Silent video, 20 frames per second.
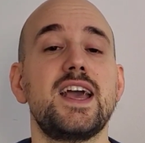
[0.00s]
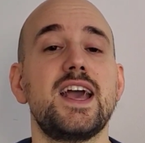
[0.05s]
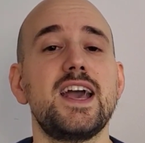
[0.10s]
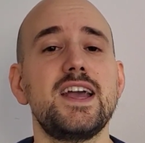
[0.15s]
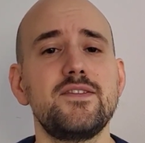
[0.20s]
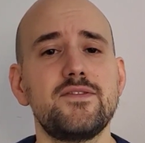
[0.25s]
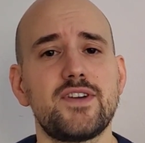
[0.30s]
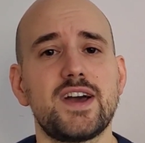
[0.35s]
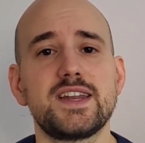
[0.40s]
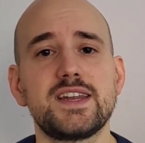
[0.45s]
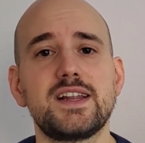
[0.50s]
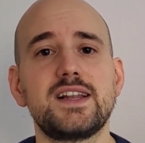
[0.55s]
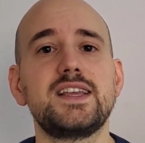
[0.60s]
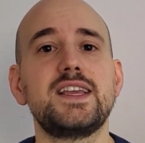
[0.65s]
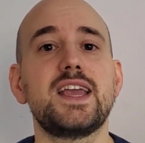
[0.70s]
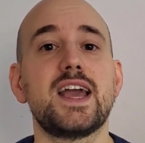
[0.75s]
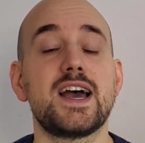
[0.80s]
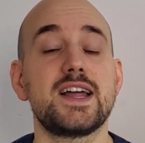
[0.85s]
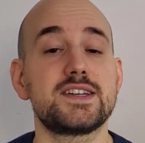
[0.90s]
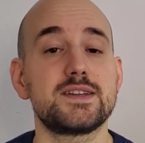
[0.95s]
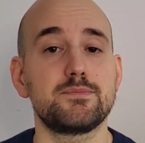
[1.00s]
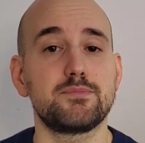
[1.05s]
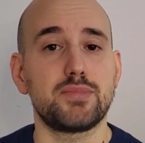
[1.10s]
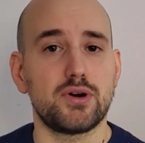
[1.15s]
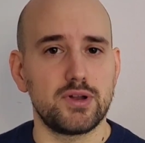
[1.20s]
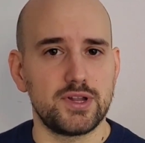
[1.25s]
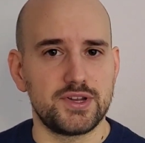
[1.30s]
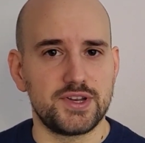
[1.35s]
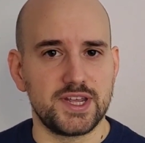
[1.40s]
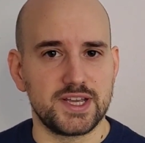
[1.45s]
and finally at the
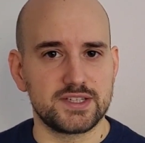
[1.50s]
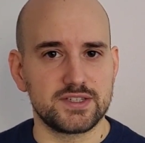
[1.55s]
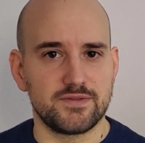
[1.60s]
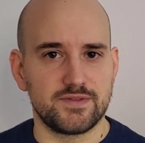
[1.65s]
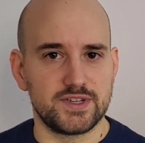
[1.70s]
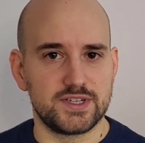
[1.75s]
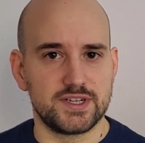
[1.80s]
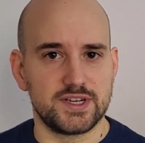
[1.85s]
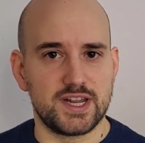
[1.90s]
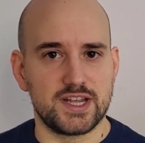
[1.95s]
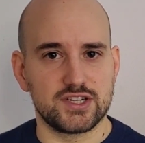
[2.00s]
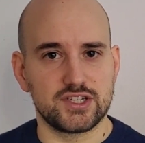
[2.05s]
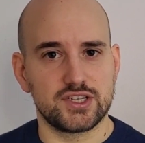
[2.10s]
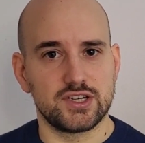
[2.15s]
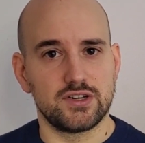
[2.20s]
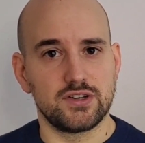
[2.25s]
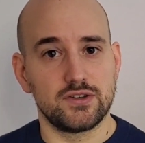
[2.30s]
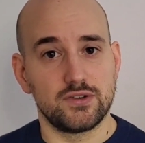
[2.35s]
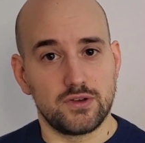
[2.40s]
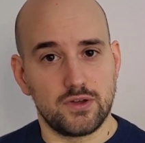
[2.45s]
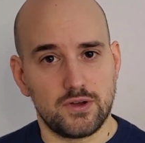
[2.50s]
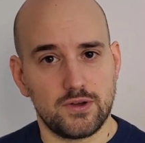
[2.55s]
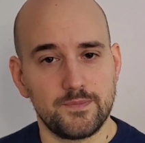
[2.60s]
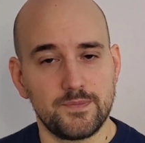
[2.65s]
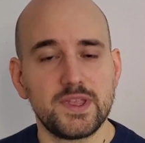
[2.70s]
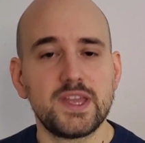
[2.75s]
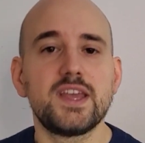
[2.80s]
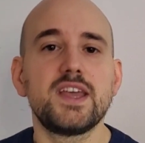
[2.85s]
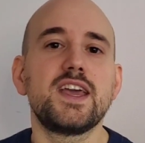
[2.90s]
politics of international law.